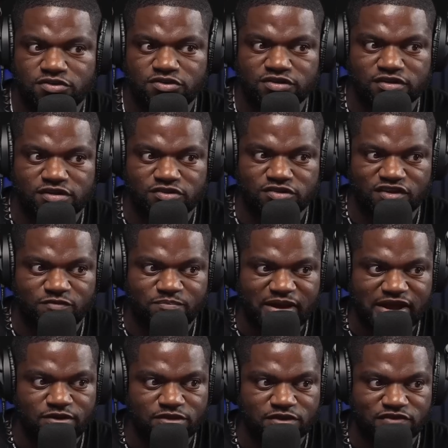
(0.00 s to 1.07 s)
that there's enough
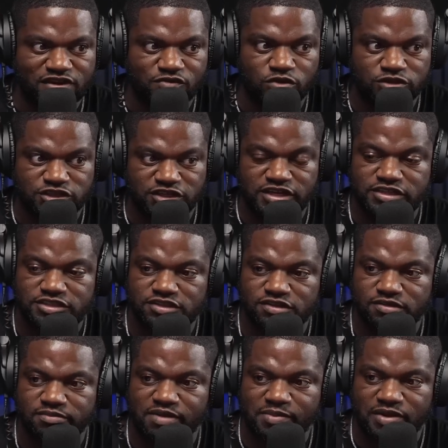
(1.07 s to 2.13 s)
pie out there for everyone to eat.
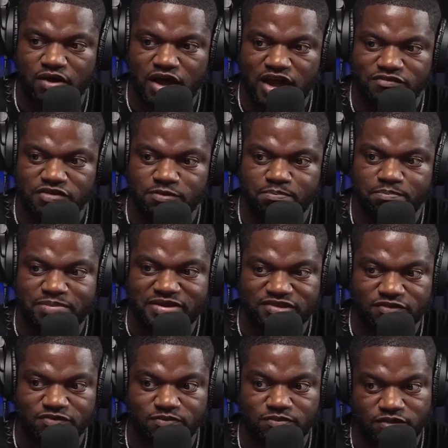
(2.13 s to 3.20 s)
Maybe not every piece
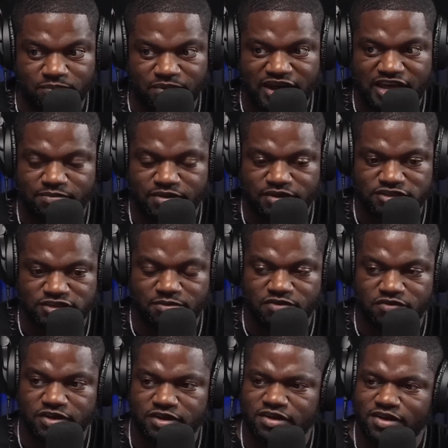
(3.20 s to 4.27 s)
of the pie, but some
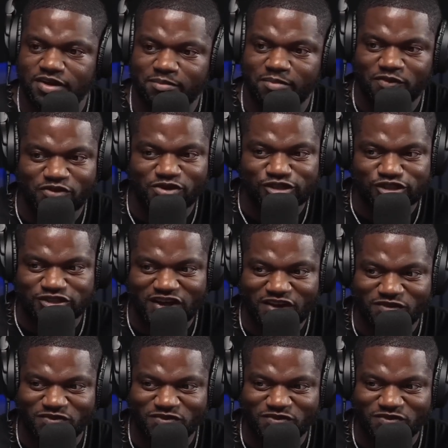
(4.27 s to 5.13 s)
of it. But for yourself,